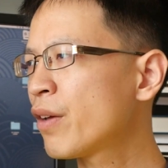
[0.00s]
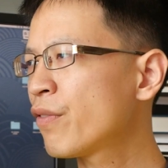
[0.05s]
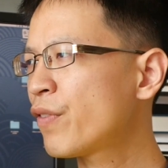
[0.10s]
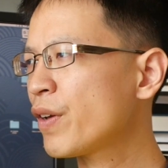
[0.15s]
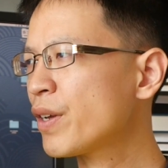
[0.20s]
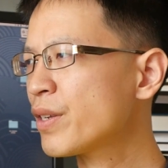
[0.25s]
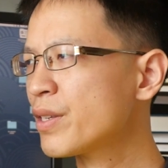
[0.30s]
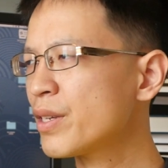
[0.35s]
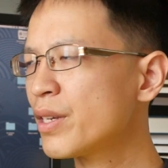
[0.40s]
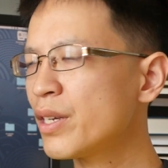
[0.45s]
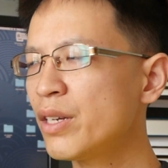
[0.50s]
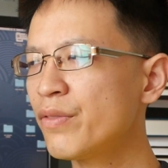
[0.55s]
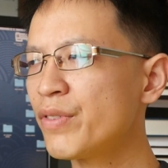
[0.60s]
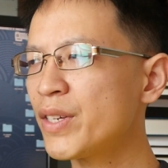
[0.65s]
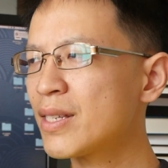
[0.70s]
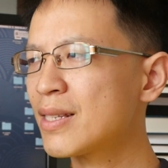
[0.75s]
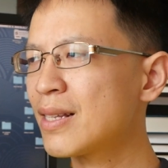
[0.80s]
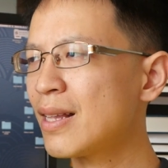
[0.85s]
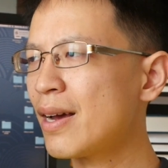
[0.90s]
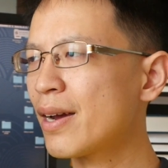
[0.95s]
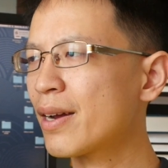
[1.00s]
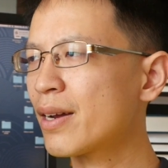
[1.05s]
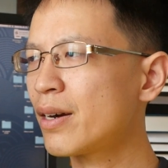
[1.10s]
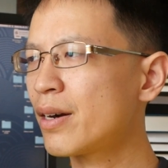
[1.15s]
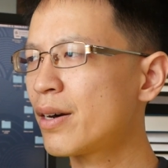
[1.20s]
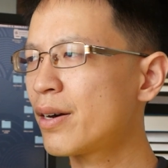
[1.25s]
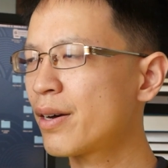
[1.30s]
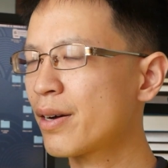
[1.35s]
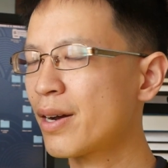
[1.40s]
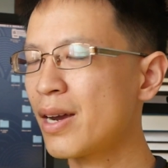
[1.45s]
Fixative is like
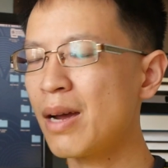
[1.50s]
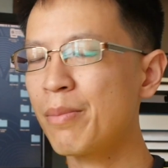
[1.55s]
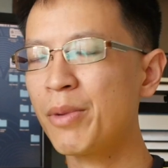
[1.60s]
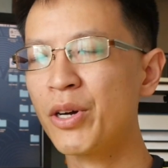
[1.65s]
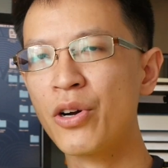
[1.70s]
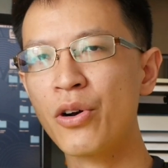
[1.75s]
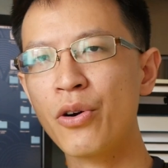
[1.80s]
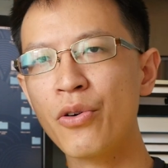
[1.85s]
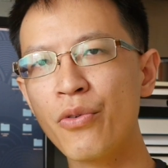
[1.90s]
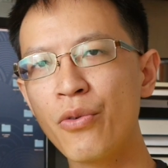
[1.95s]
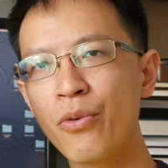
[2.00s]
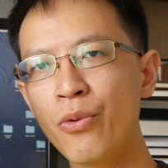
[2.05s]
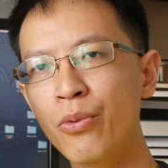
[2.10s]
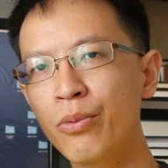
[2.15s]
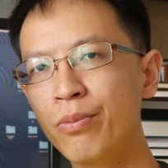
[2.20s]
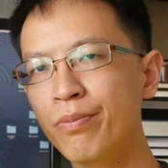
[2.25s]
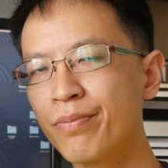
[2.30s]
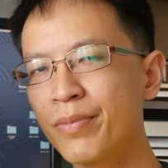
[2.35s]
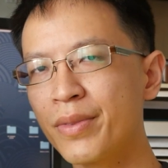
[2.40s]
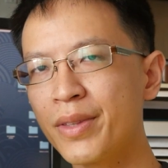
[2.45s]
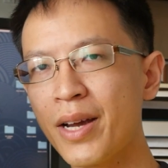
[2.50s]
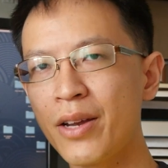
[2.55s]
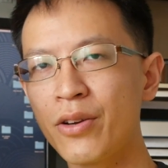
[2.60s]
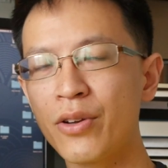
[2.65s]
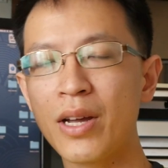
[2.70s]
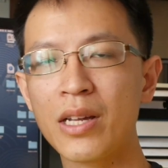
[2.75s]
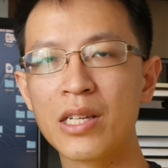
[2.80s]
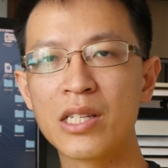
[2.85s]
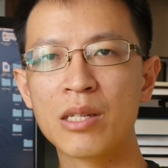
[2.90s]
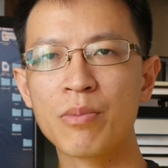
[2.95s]
a chemical that you
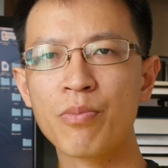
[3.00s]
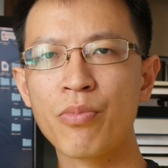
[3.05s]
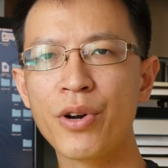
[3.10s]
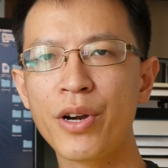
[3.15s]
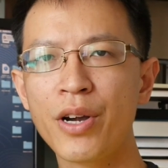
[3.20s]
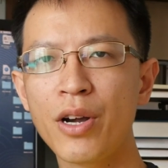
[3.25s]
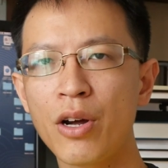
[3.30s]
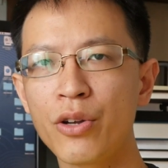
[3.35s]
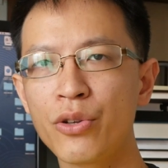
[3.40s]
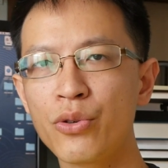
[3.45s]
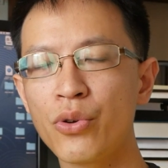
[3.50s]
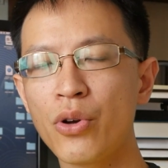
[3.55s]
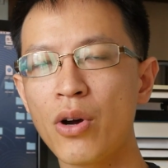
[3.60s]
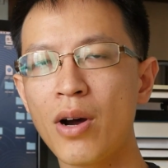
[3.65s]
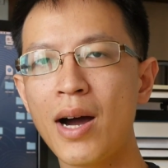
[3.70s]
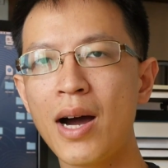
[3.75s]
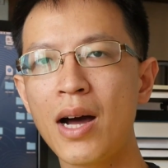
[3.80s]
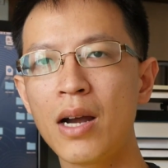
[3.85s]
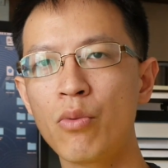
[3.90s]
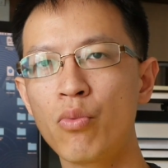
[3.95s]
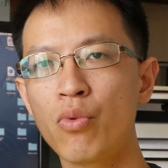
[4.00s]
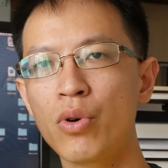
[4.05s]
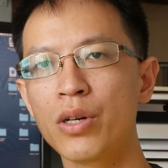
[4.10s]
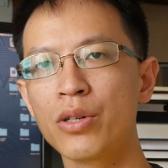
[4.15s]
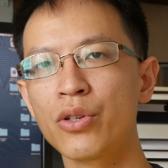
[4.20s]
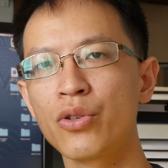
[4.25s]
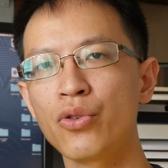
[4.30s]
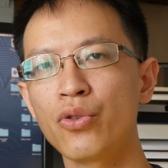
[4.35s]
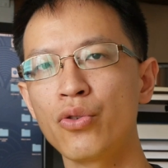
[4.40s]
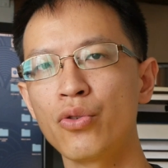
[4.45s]
can spray onto your
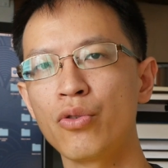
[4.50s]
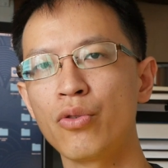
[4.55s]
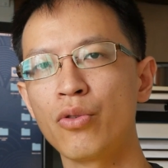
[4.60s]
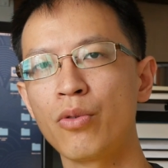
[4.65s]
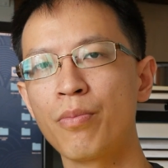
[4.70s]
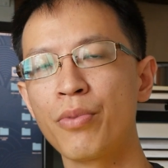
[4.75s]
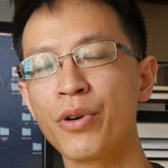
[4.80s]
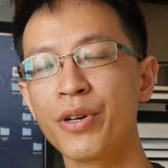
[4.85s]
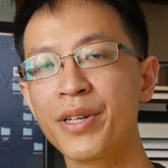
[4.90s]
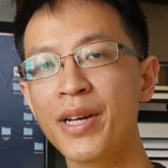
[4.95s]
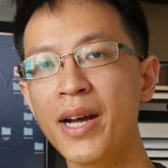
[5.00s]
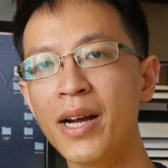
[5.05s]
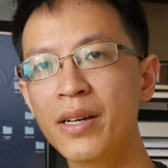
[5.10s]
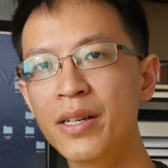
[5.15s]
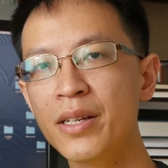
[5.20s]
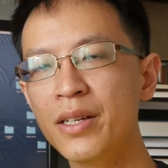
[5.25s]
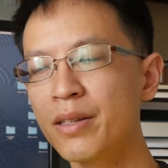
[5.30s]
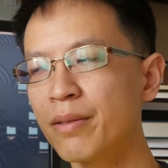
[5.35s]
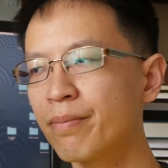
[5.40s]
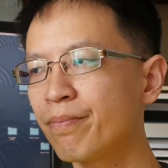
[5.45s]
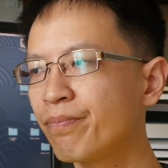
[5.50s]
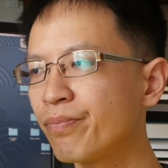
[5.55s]
artwork to protect it.